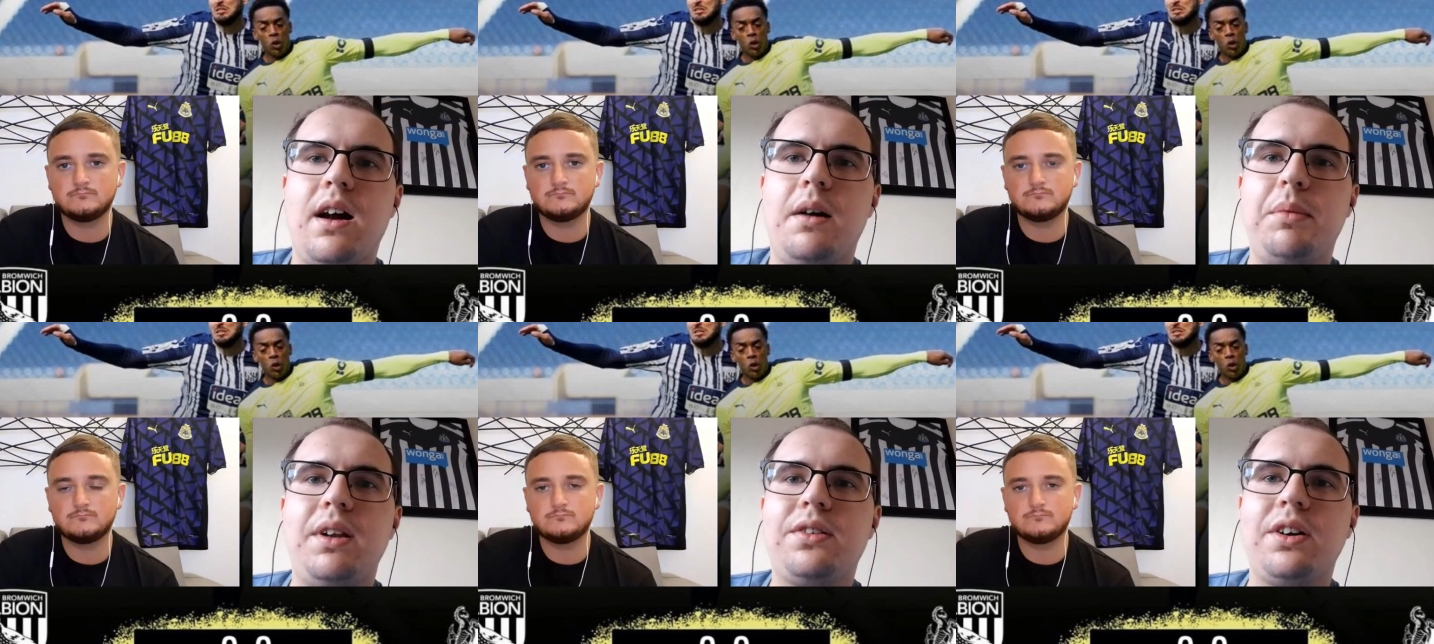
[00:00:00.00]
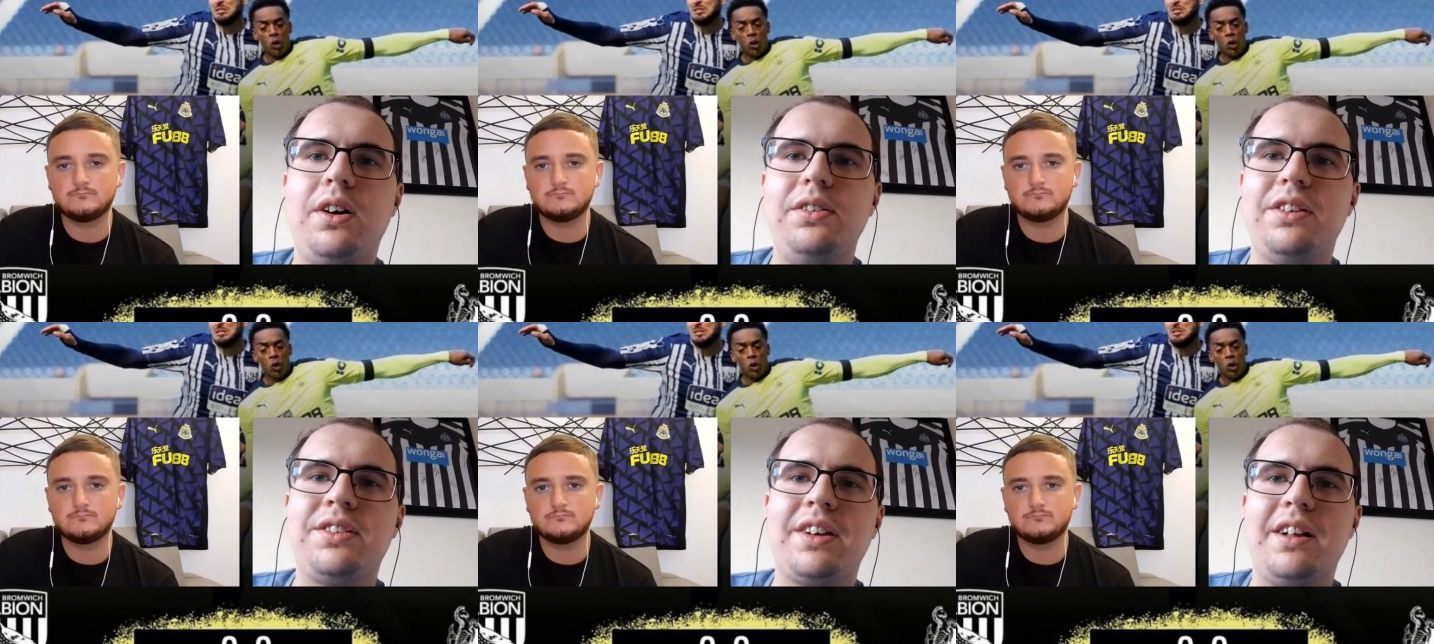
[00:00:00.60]
Speaker 1: it's hard to
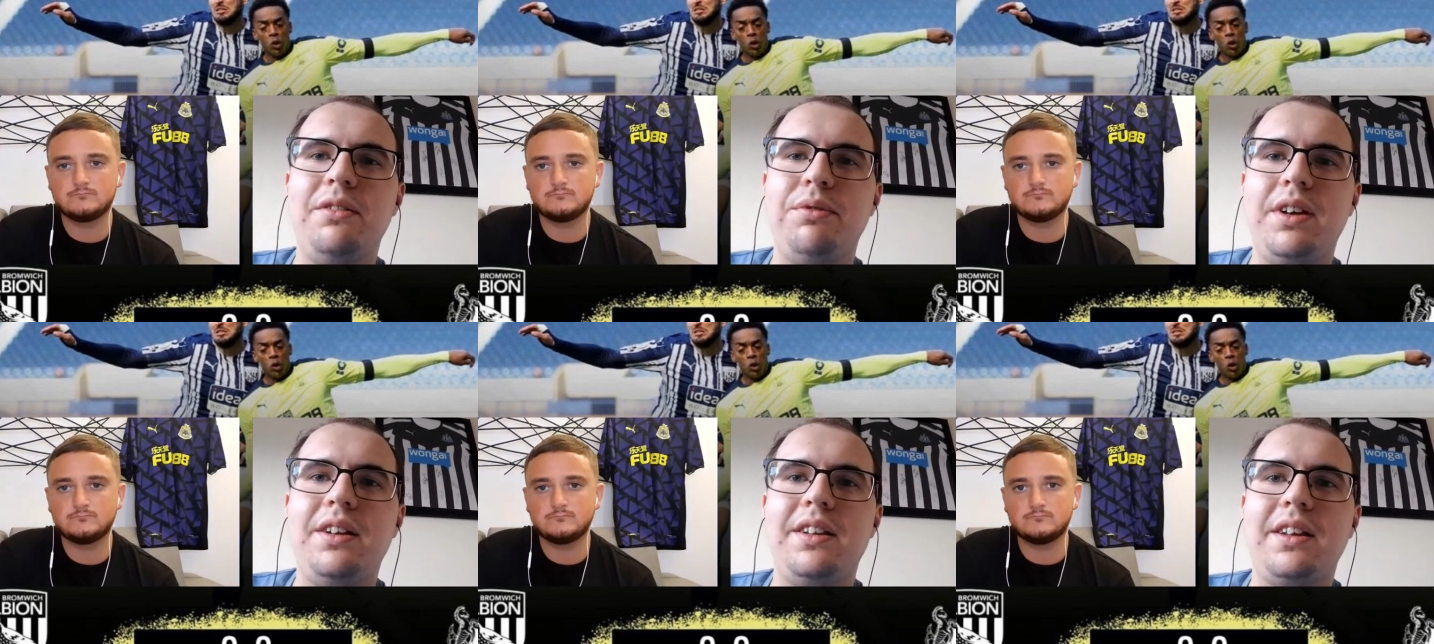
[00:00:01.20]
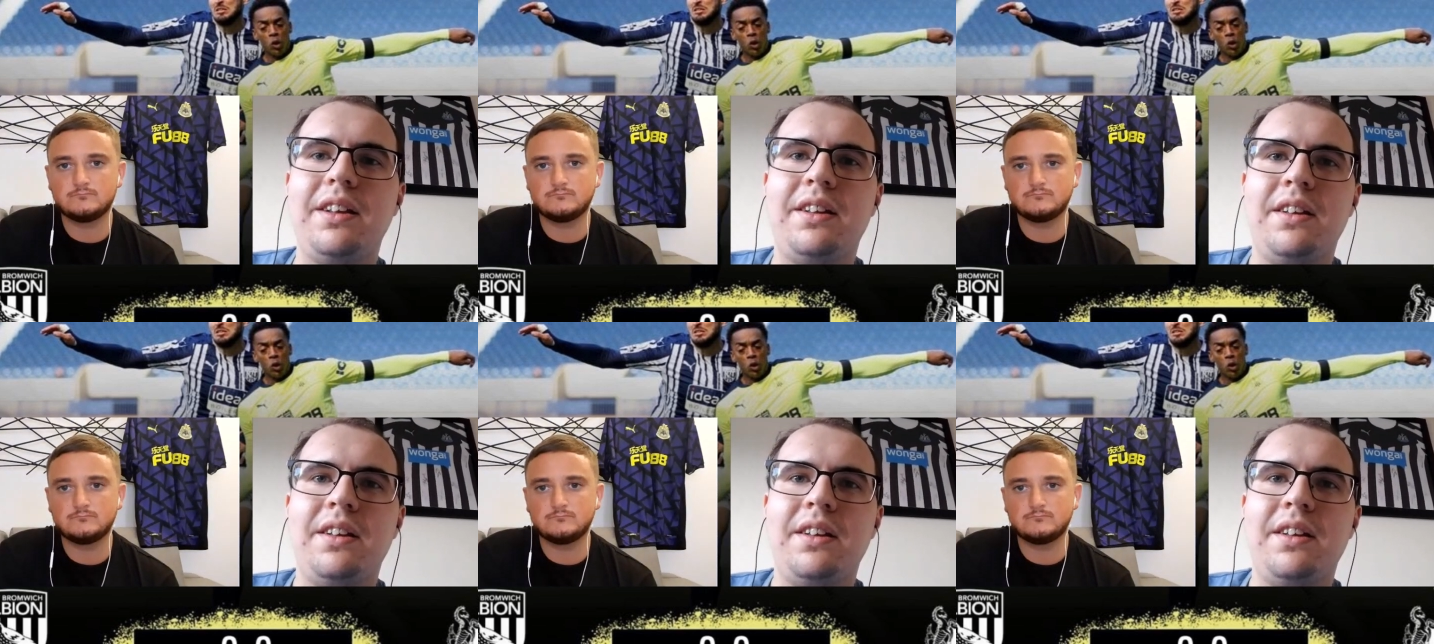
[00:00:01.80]
tell, really.